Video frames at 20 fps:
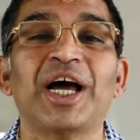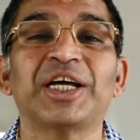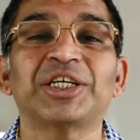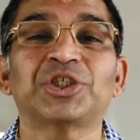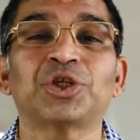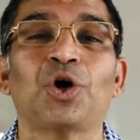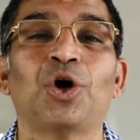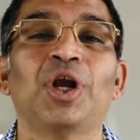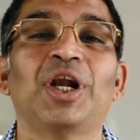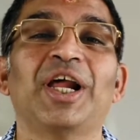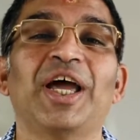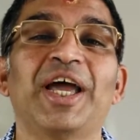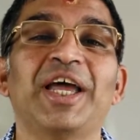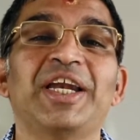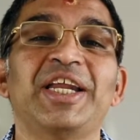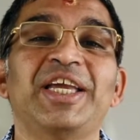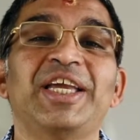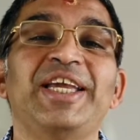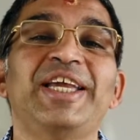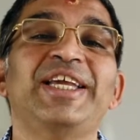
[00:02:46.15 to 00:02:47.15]
at all
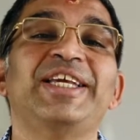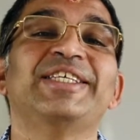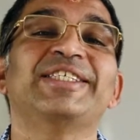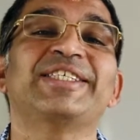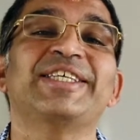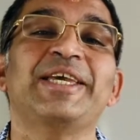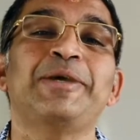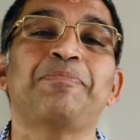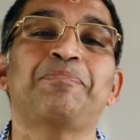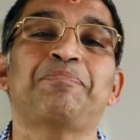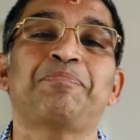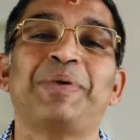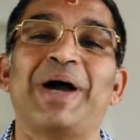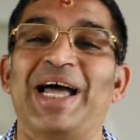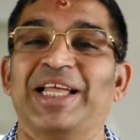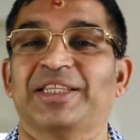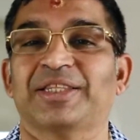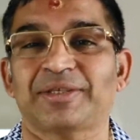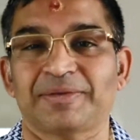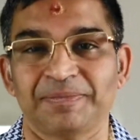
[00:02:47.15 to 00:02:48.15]
an easy
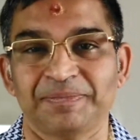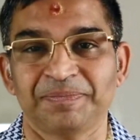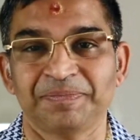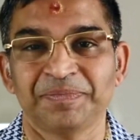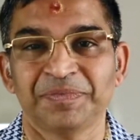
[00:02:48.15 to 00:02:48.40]
path.